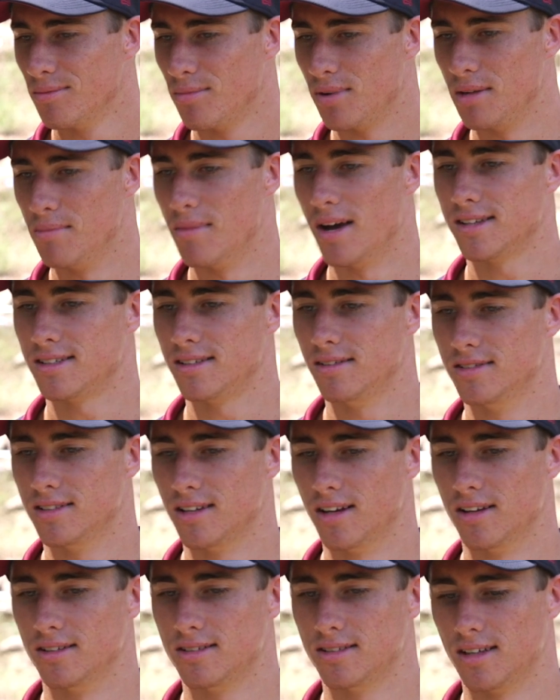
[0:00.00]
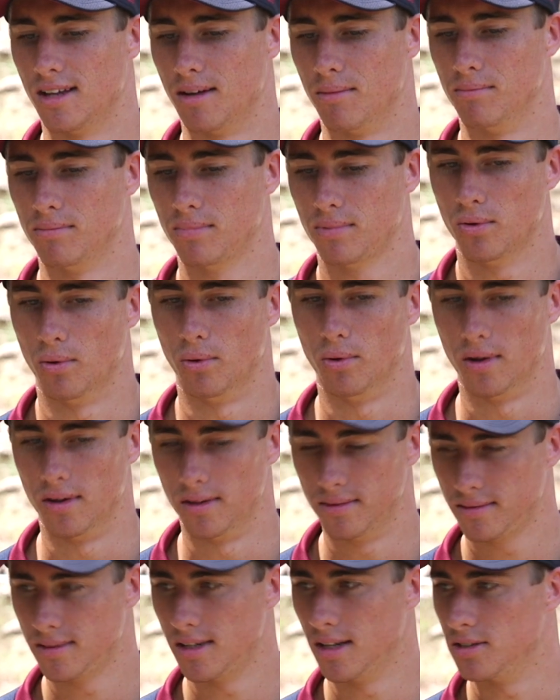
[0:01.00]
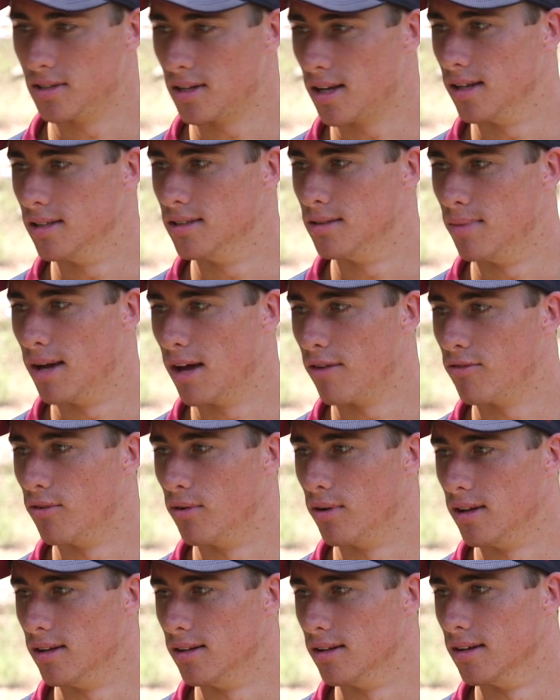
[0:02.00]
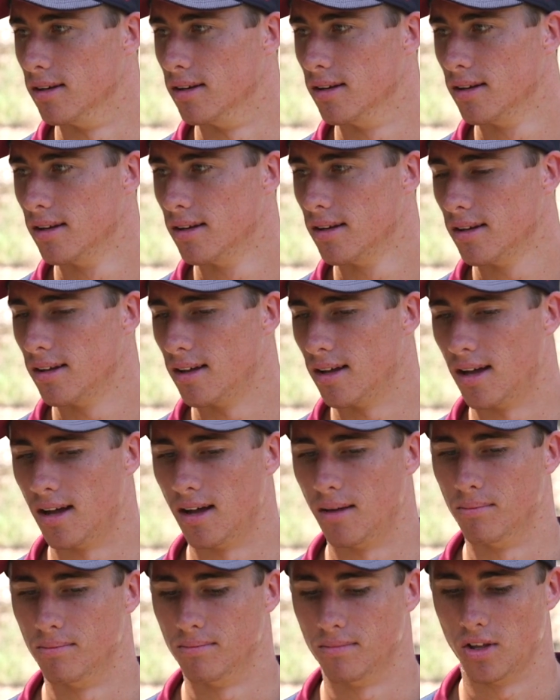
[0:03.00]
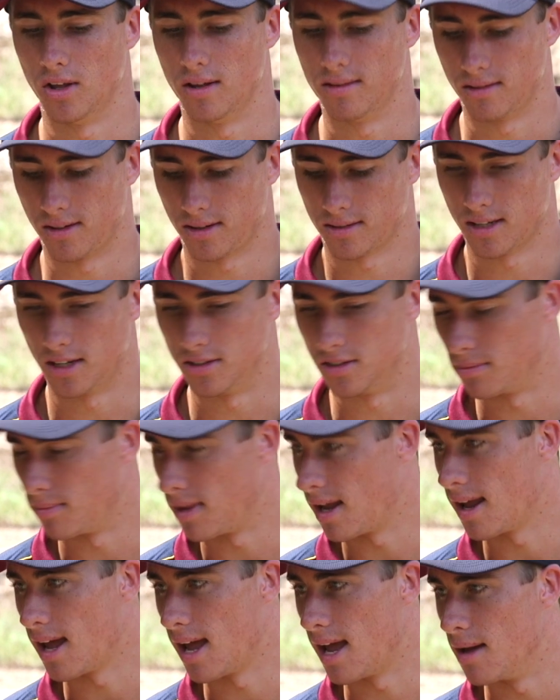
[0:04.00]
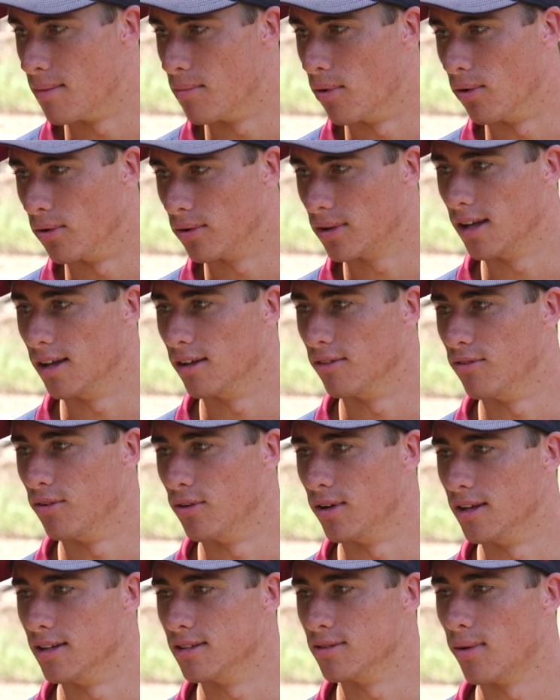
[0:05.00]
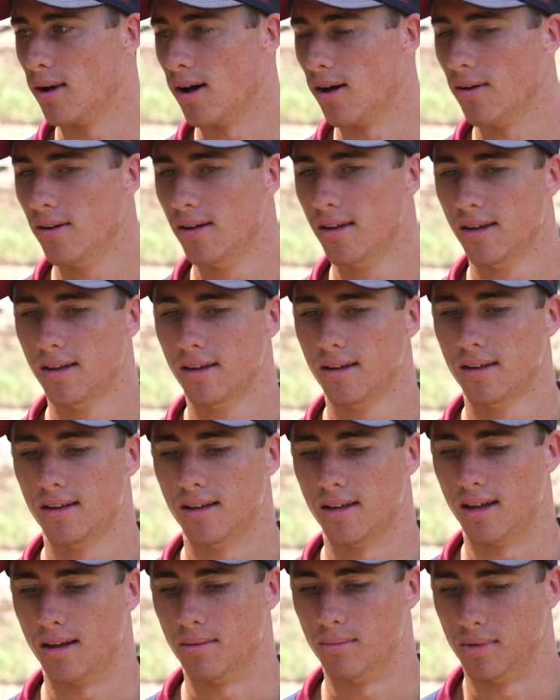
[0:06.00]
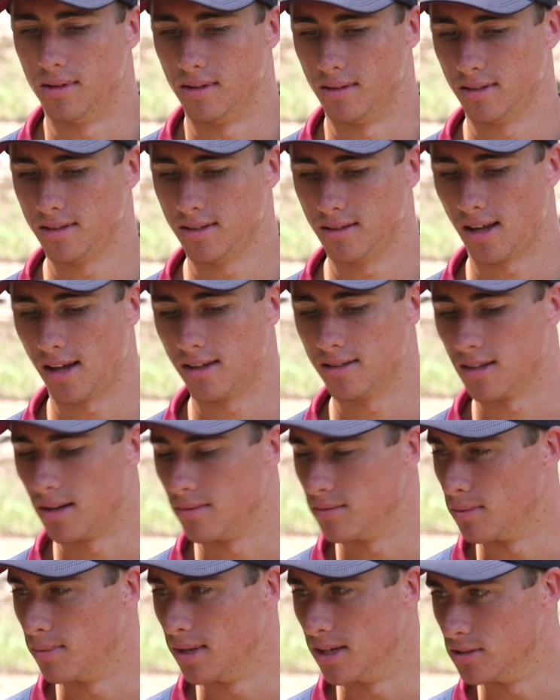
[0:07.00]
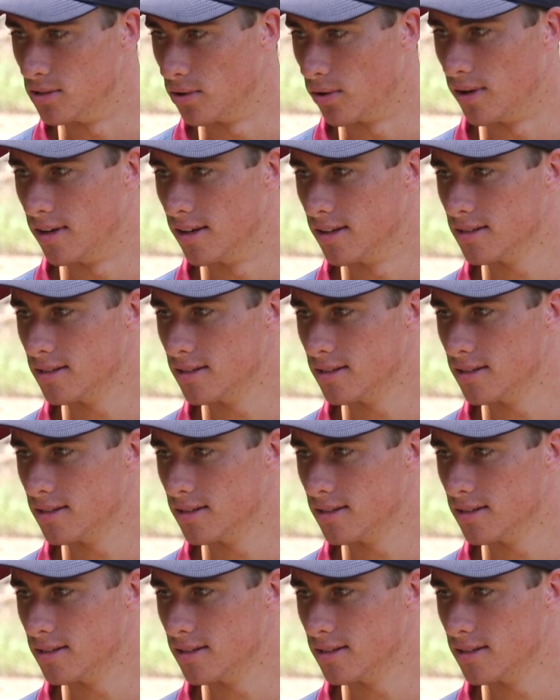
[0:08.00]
pretty massive, so it's um, cool to teach kids about footy and um, like, like teaching them how to handball and kick a footy as well. Um, and they seem to be enjoying